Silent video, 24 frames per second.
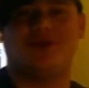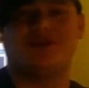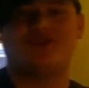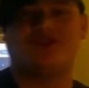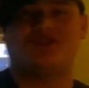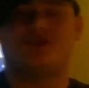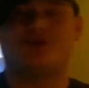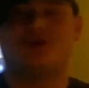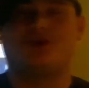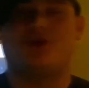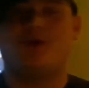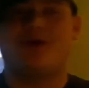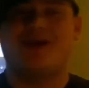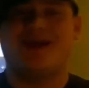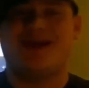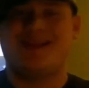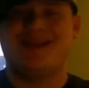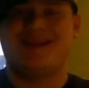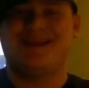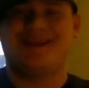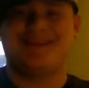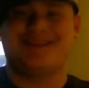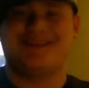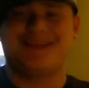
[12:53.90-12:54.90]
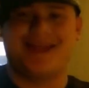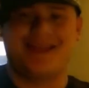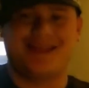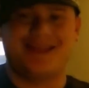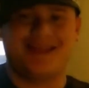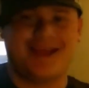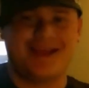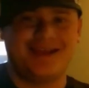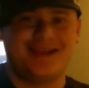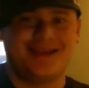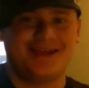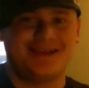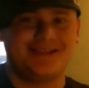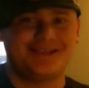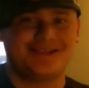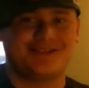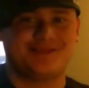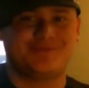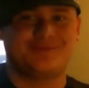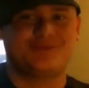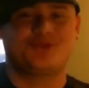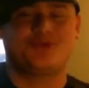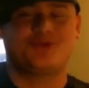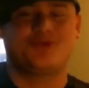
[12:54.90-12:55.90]
make sure to go ahead and hit that like
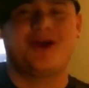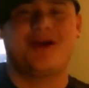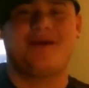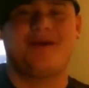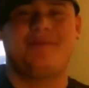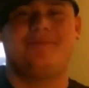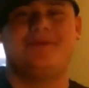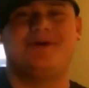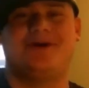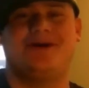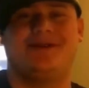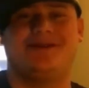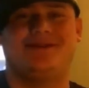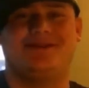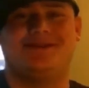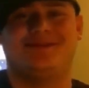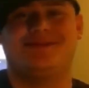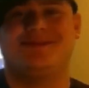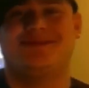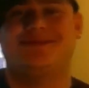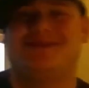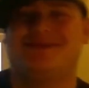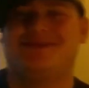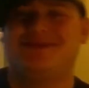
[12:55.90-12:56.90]
and subscribe button.